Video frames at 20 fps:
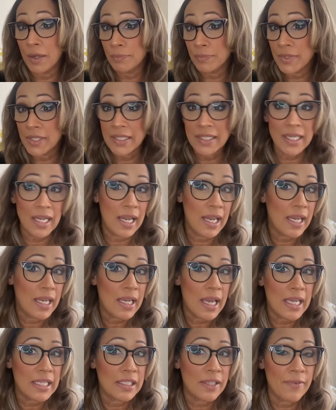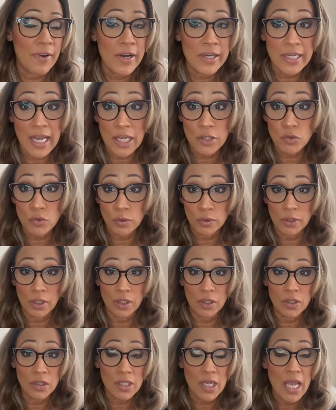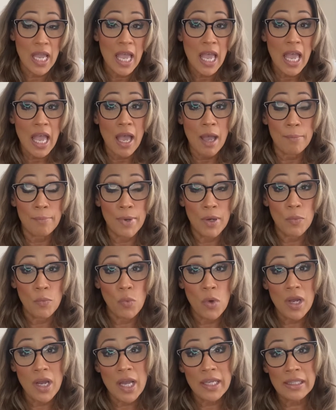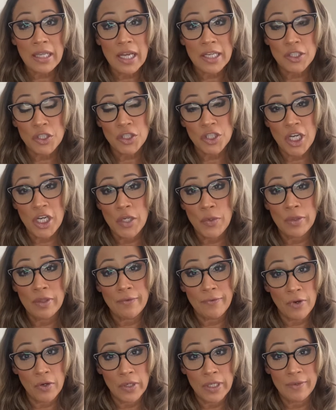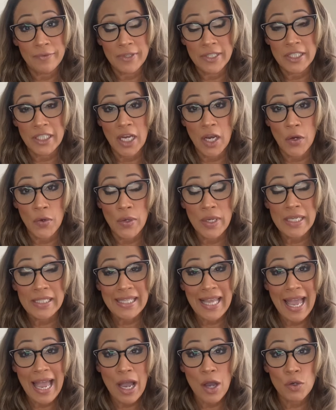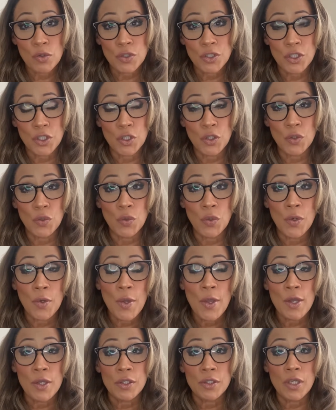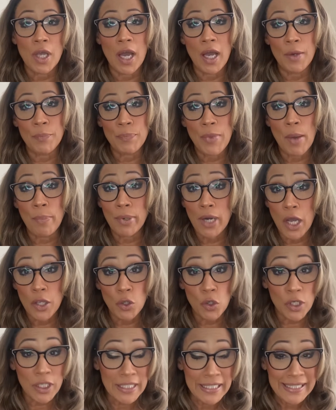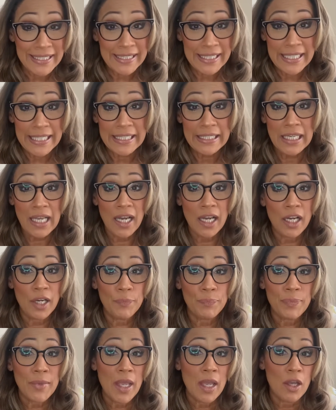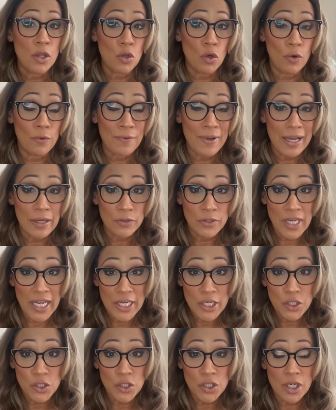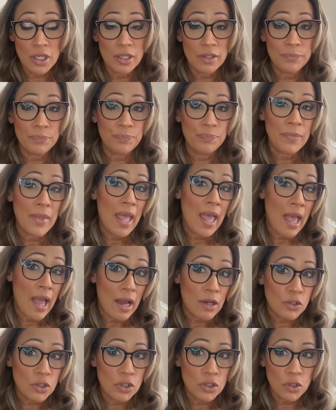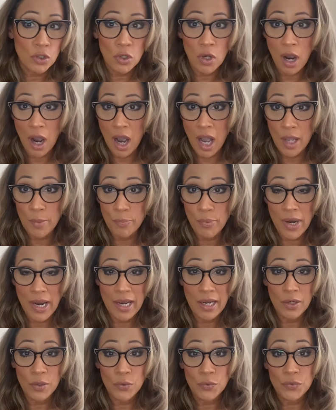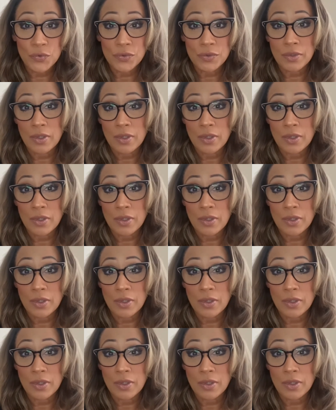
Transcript: today. It's a very natural look. But what I'd like to show you in the following video is how to apply your concealer, your foundation, how to do your eyebrows,